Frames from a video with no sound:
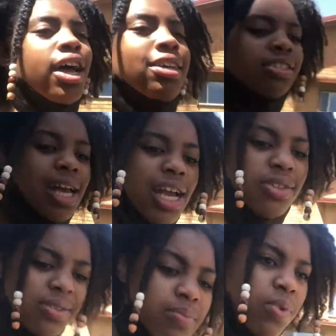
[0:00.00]
So I
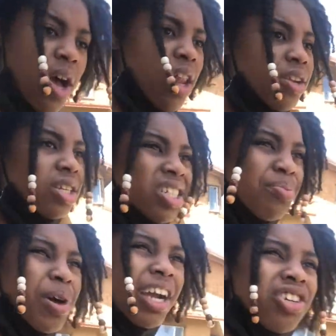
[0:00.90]
use colors,
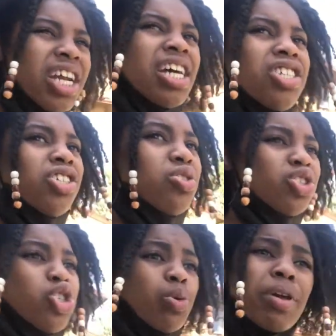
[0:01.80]
but I try not to use
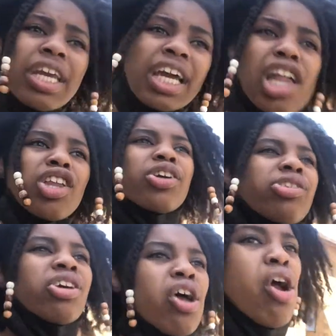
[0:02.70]
too many colors,
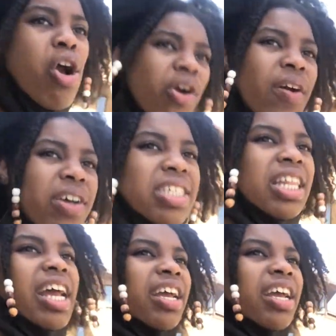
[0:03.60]
or else it